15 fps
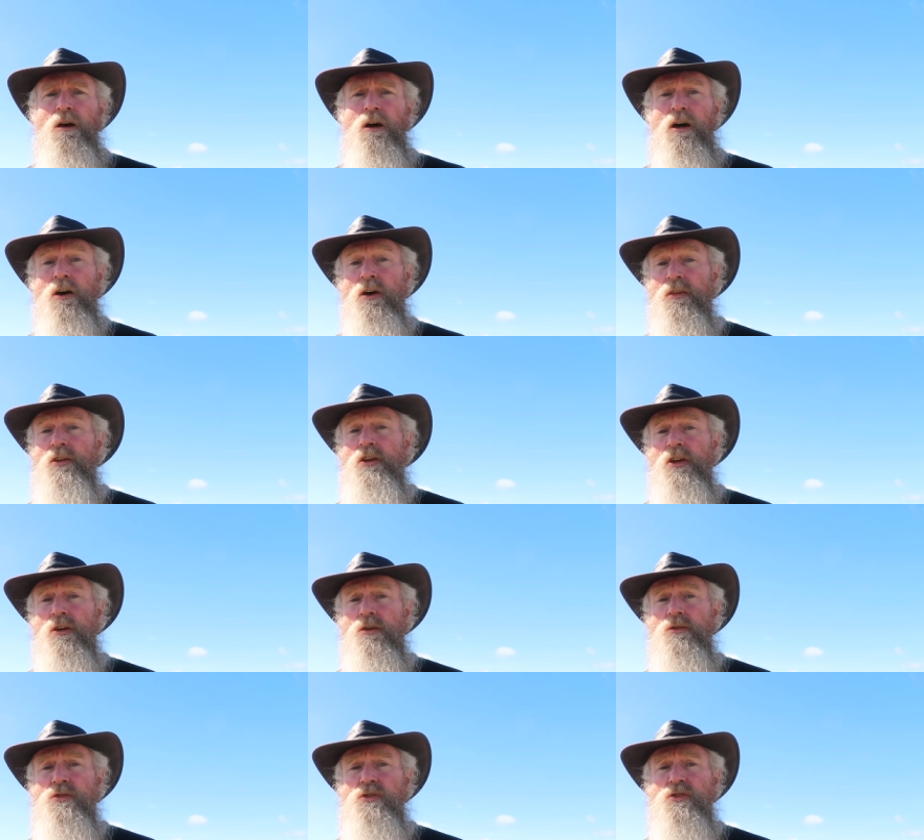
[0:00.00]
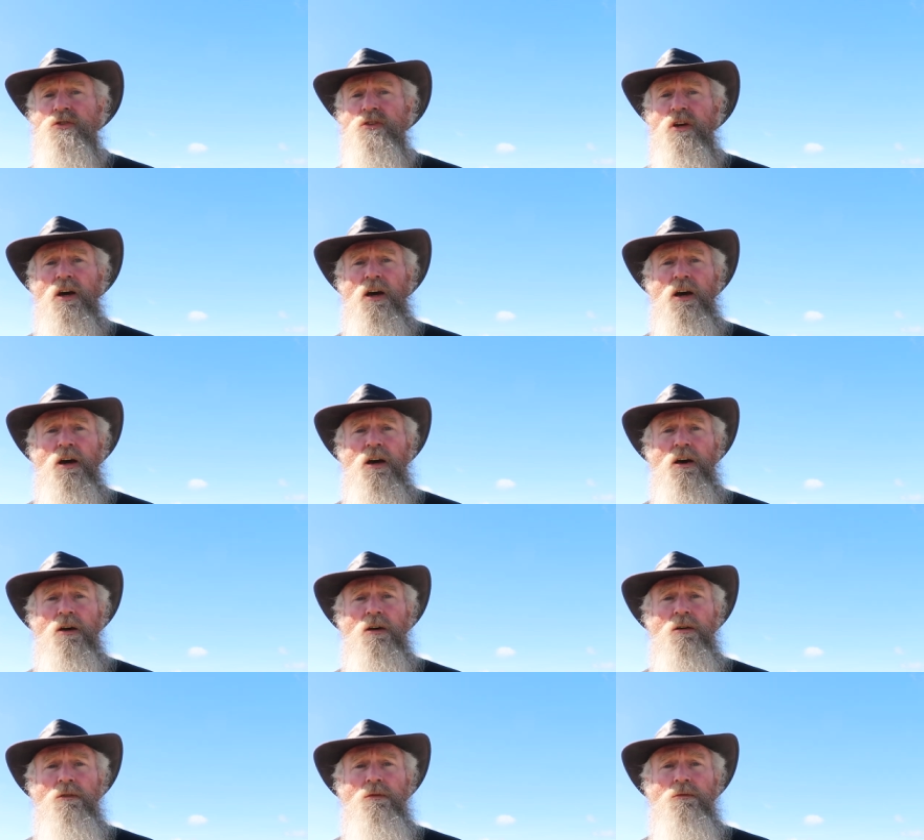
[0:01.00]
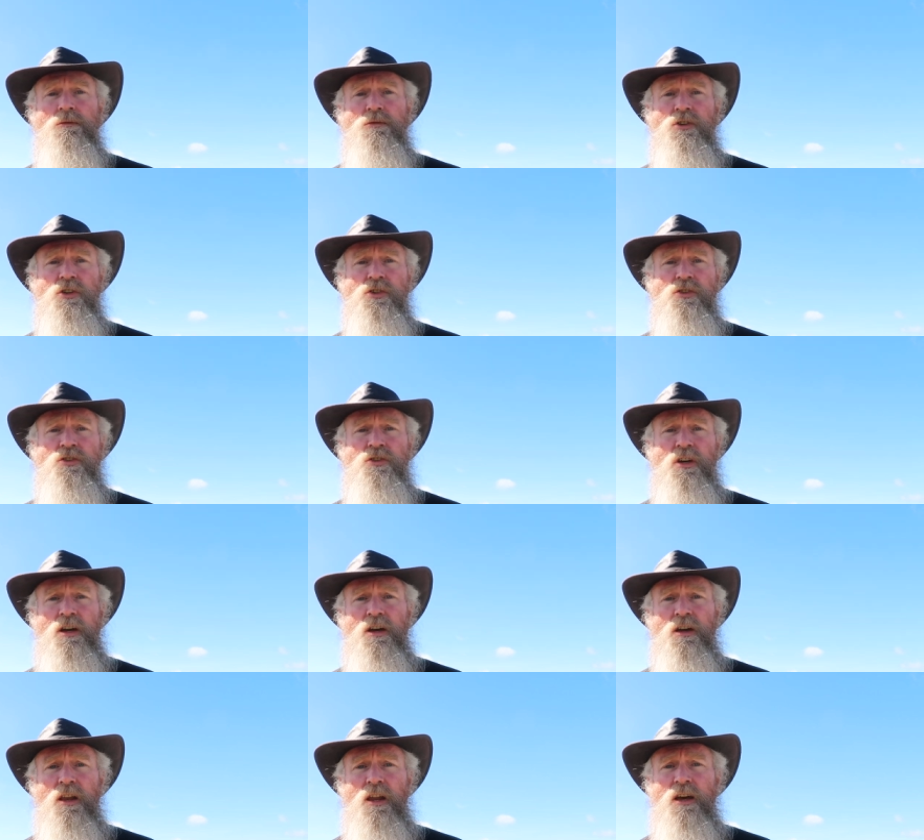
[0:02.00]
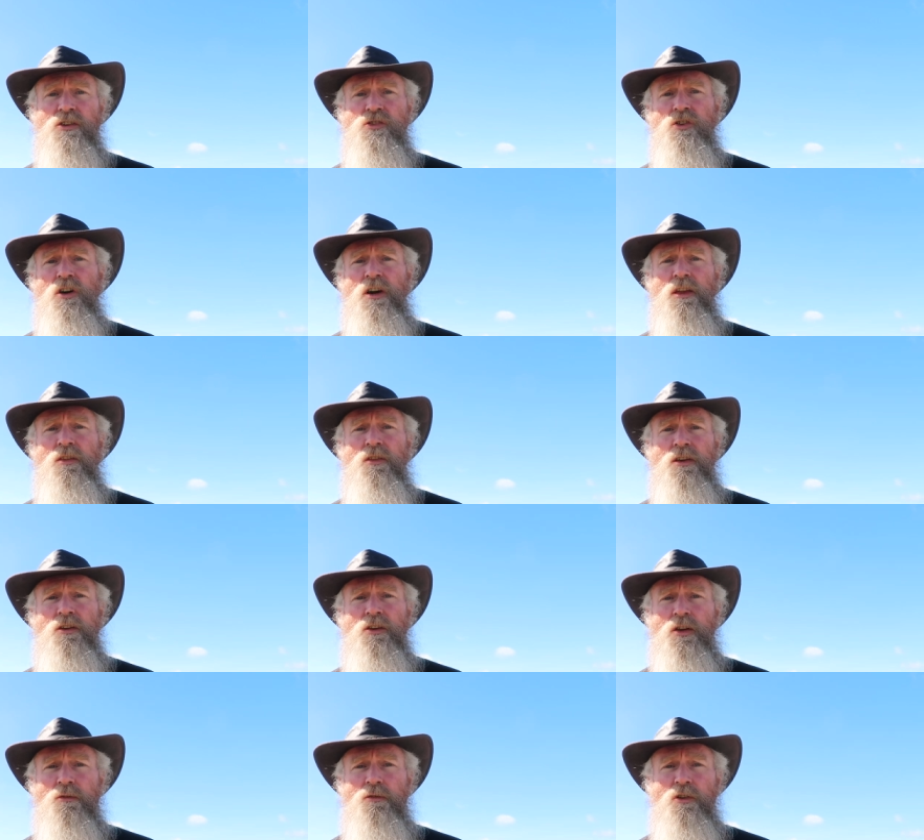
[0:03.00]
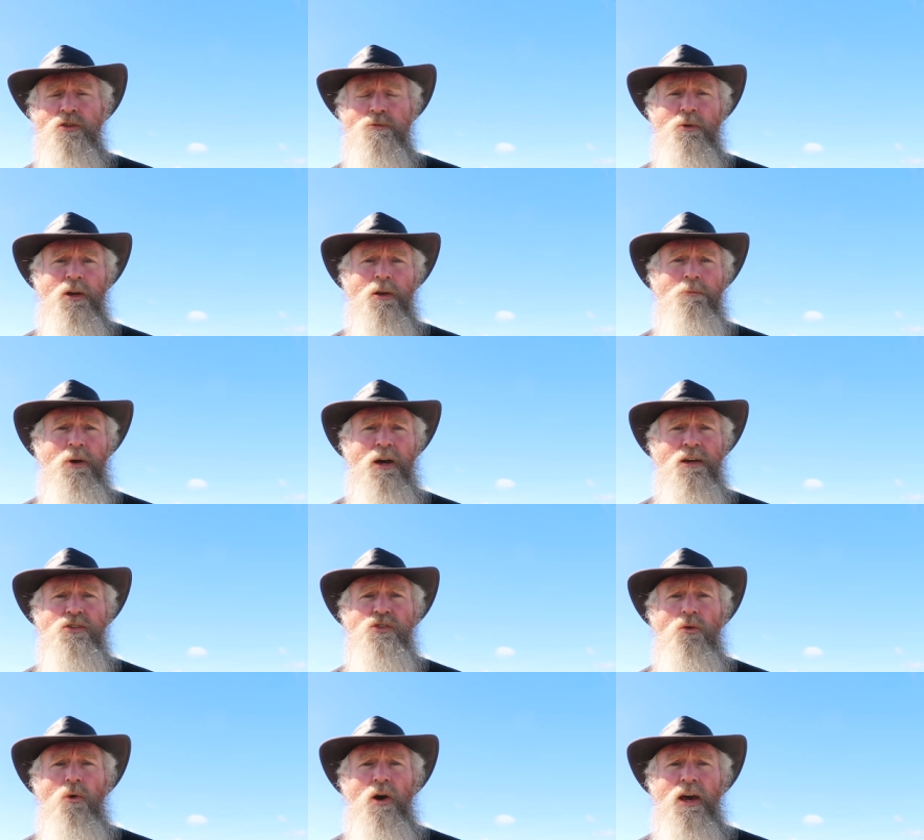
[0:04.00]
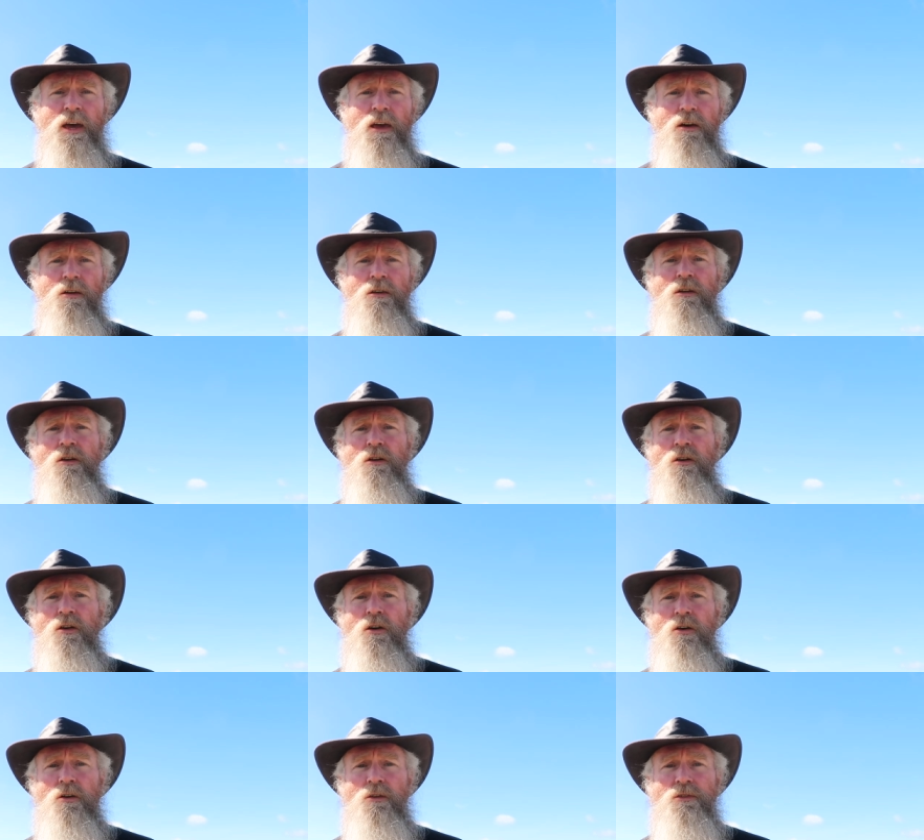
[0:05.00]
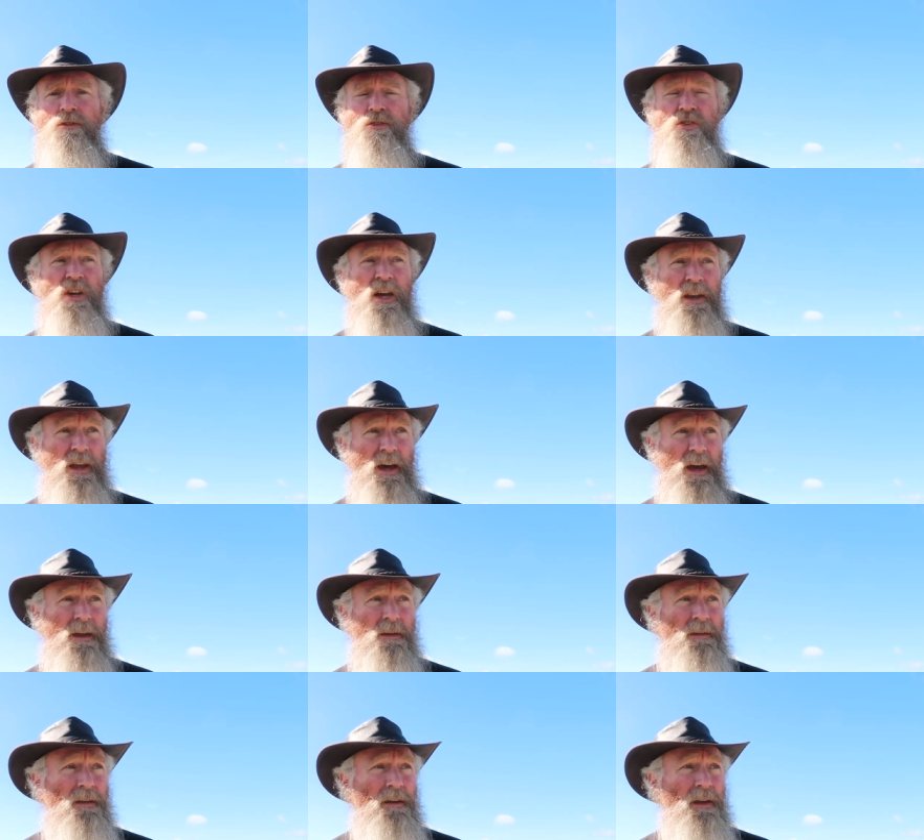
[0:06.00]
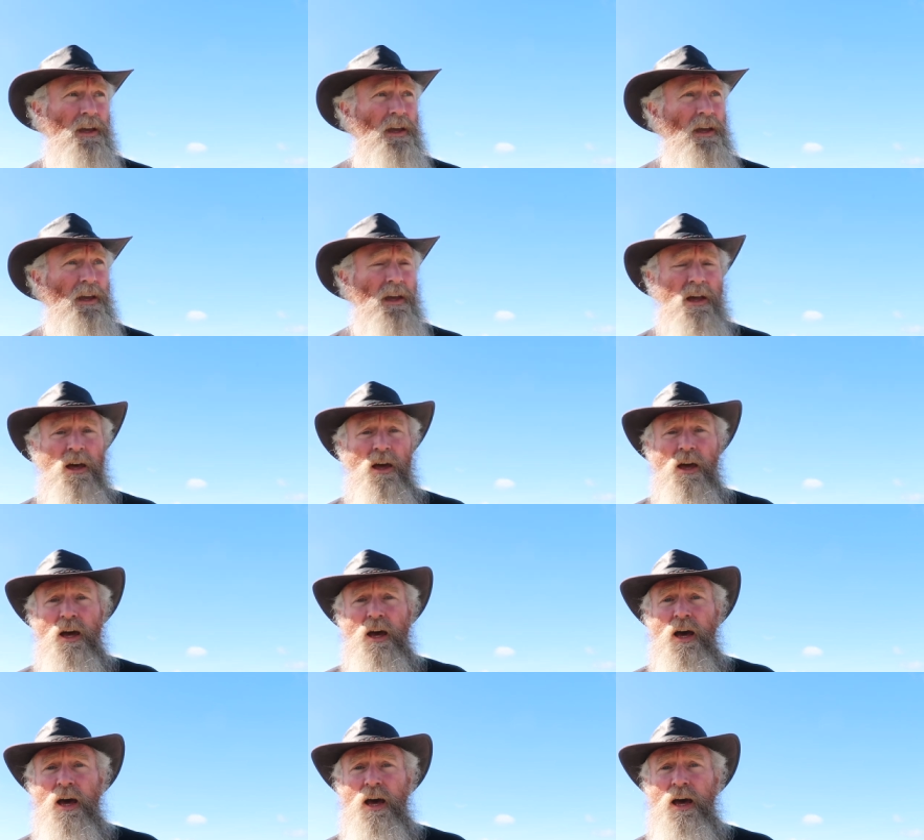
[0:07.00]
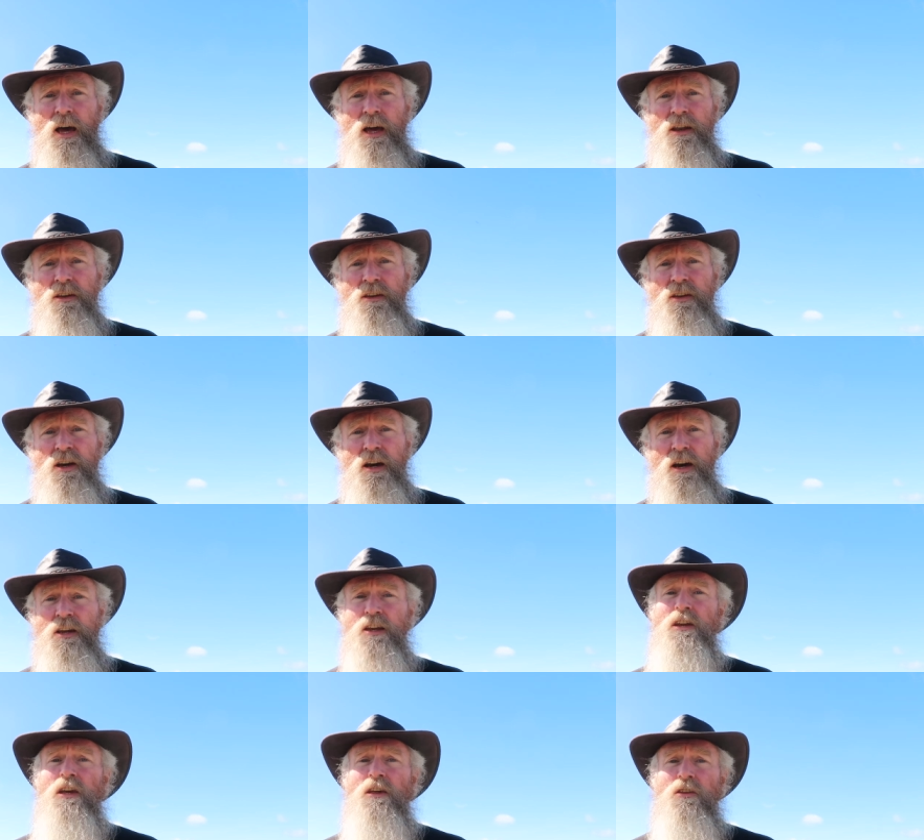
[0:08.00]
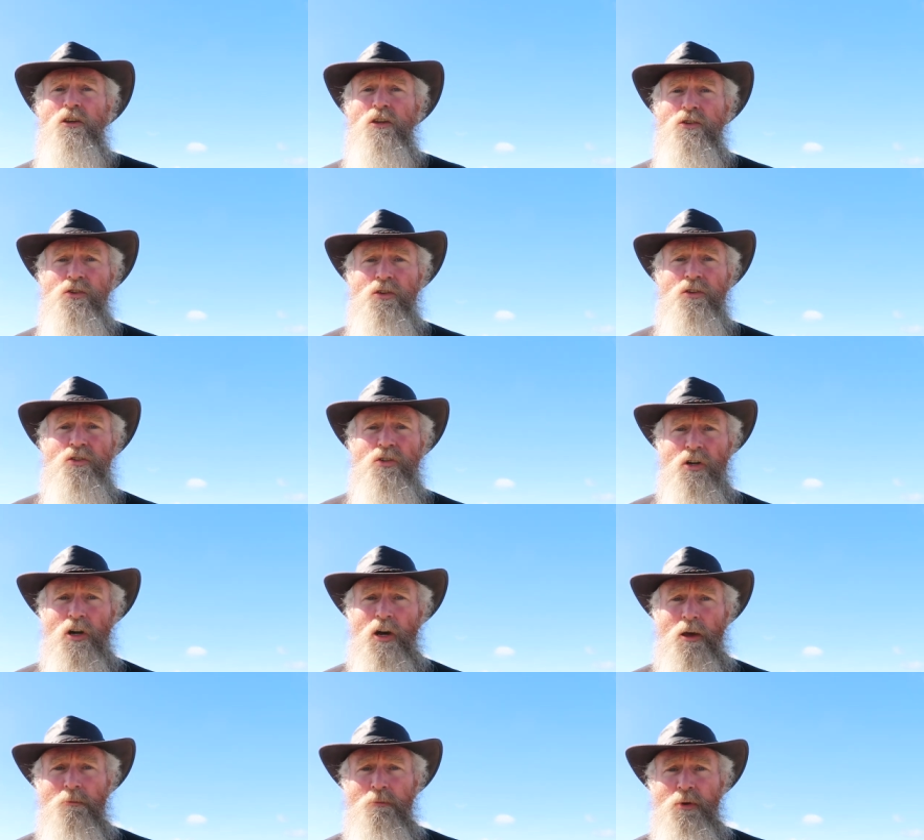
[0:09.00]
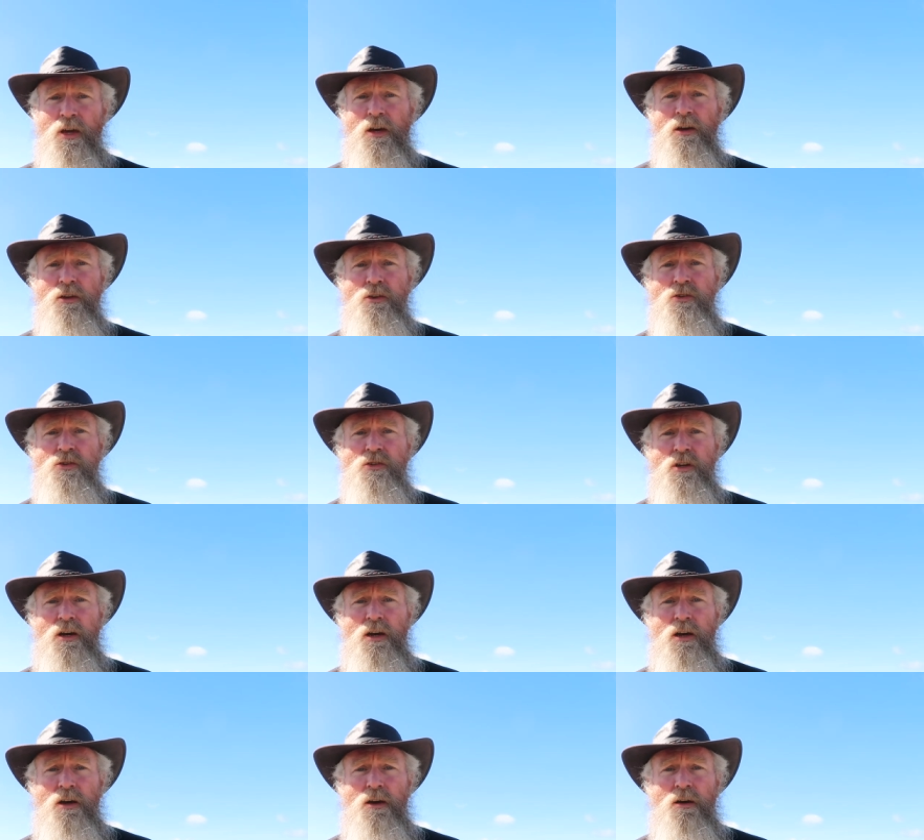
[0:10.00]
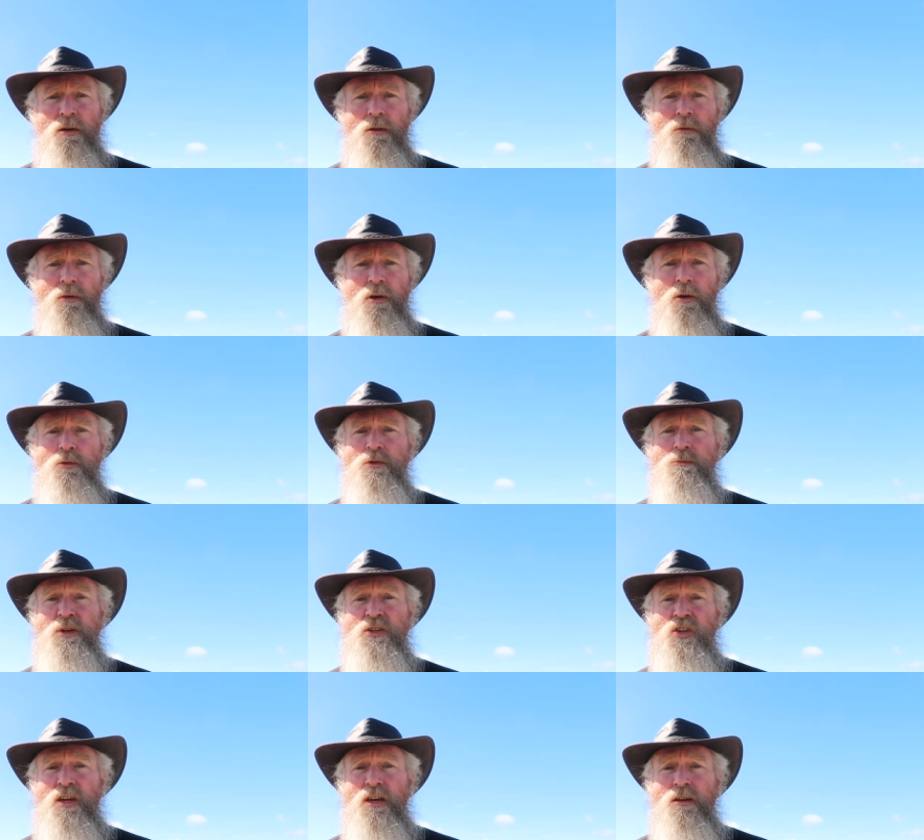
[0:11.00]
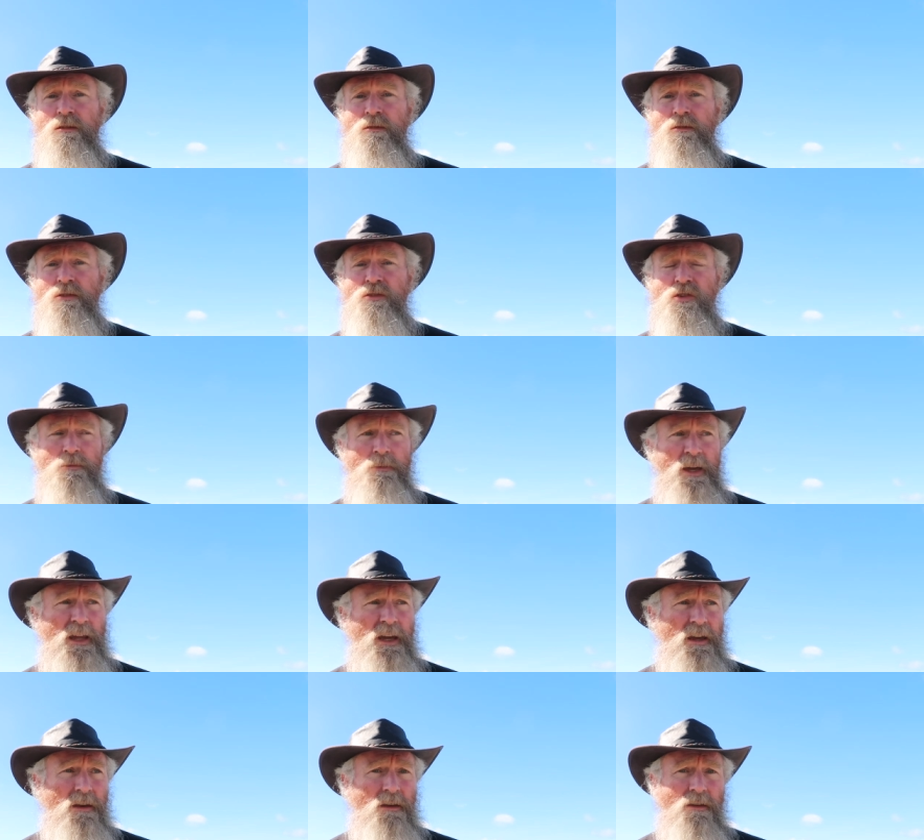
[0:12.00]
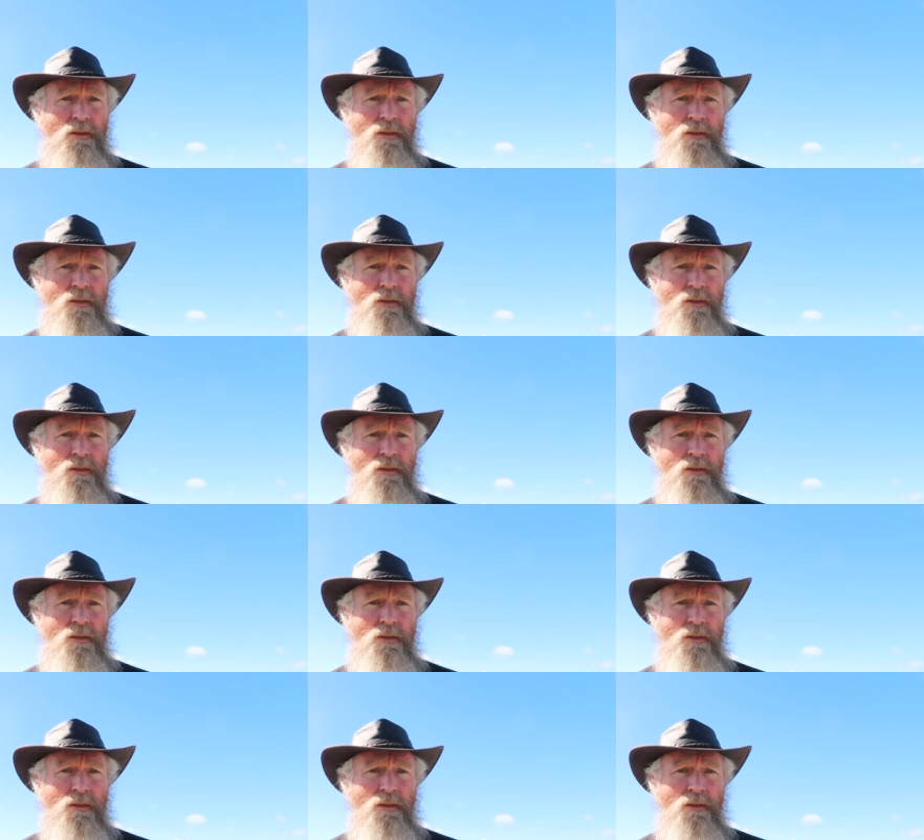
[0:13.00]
I heard the news uh, just uh, last night that Dick Fosbury had passed away on Sunday. And uh, I didn't hear the news at the time because uh, I was busy submitting